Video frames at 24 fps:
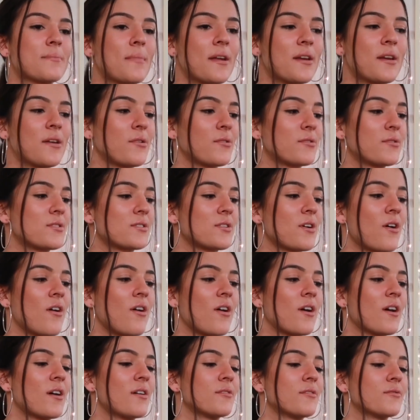My notes
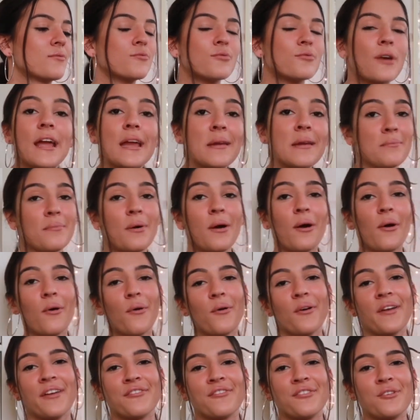are
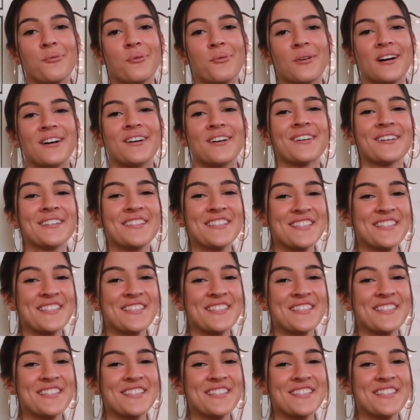rainbow, if you will.